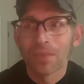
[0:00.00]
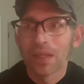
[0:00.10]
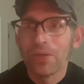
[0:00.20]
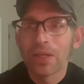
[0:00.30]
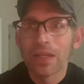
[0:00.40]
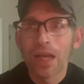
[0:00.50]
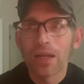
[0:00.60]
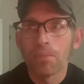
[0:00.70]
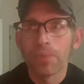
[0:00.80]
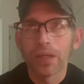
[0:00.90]
You can get a
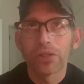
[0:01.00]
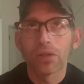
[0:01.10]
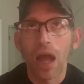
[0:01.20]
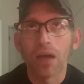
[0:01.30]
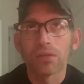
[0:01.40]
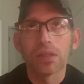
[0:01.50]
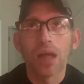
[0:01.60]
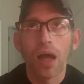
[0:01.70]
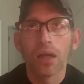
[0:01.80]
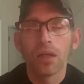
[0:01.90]
picture
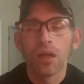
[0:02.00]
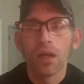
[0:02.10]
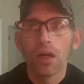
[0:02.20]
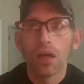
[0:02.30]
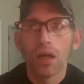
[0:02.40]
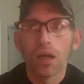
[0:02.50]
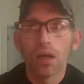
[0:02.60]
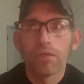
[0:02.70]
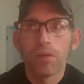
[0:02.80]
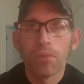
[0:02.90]
outside
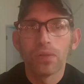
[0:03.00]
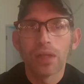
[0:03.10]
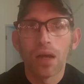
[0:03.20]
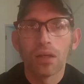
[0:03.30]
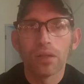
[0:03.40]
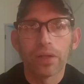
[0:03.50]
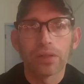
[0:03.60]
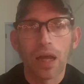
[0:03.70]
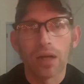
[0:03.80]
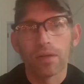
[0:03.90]
of the motel, and there's
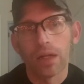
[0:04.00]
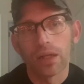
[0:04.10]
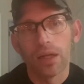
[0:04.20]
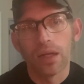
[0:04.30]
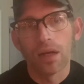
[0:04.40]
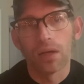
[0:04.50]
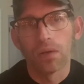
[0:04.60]
kind of like a